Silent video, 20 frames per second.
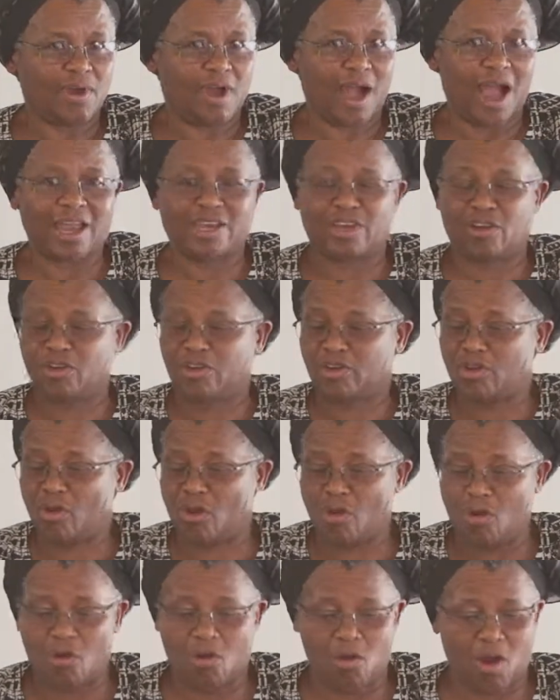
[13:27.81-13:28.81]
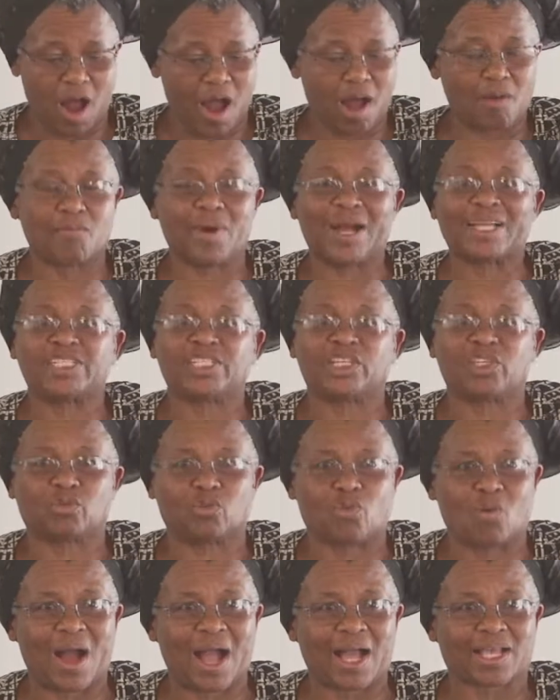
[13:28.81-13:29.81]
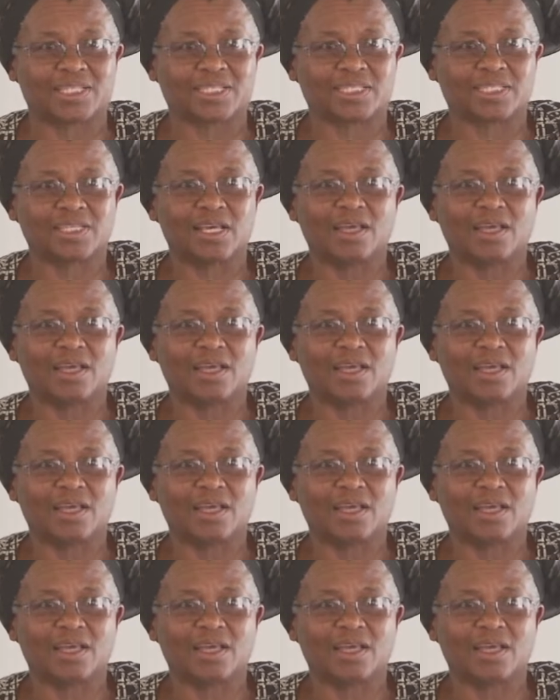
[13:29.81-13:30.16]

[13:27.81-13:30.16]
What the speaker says: I don't know how much it was.